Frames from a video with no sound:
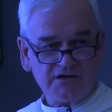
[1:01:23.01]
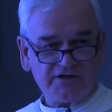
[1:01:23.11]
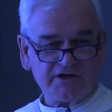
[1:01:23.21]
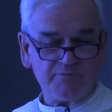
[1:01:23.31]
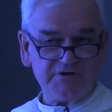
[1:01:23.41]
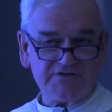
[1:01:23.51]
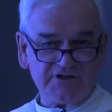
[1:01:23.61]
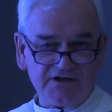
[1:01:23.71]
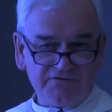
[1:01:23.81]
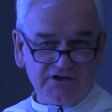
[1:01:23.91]
There can be
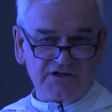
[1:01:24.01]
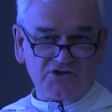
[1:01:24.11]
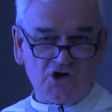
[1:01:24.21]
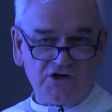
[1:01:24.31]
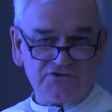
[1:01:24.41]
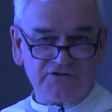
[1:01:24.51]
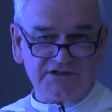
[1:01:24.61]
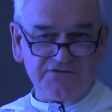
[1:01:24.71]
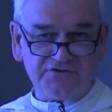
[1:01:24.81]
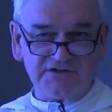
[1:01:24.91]
significant cultural
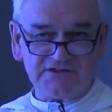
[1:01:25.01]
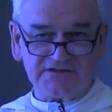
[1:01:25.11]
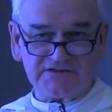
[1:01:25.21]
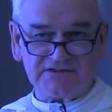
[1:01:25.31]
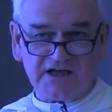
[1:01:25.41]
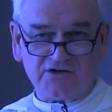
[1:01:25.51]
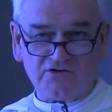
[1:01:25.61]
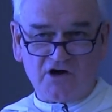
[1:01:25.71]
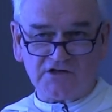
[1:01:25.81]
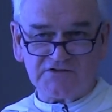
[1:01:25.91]
differences
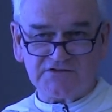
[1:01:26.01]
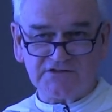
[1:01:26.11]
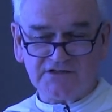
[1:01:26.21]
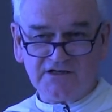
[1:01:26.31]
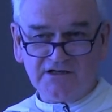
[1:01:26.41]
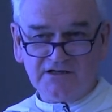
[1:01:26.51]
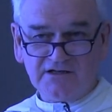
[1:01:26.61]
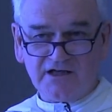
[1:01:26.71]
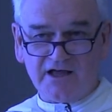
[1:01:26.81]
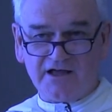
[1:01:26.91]
across
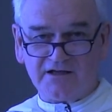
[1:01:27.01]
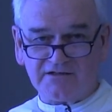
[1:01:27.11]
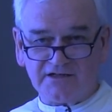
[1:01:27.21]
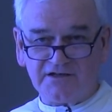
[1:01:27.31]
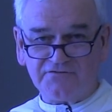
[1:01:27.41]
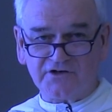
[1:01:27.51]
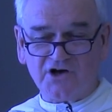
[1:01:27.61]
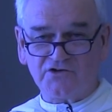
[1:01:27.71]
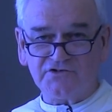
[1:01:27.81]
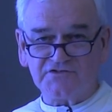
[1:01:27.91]
the different
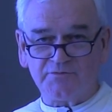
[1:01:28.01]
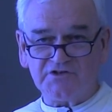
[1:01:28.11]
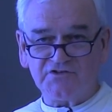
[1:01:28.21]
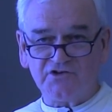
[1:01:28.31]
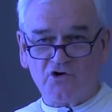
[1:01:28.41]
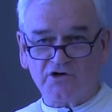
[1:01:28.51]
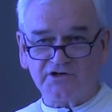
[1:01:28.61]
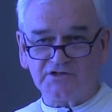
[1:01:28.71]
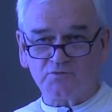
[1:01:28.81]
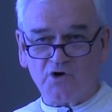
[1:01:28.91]
countries in which the order
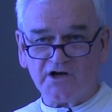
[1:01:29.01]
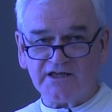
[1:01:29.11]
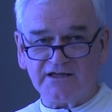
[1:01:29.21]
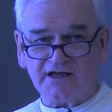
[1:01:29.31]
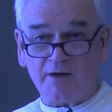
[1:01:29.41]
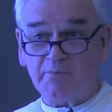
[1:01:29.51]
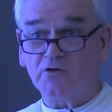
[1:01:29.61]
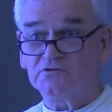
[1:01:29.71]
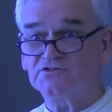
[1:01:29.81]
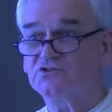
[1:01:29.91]
is working
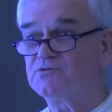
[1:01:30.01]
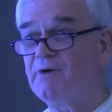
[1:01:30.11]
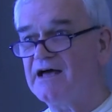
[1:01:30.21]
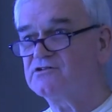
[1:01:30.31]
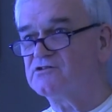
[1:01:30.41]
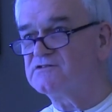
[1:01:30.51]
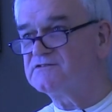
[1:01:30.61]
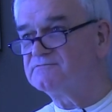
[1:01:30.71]
about such matters.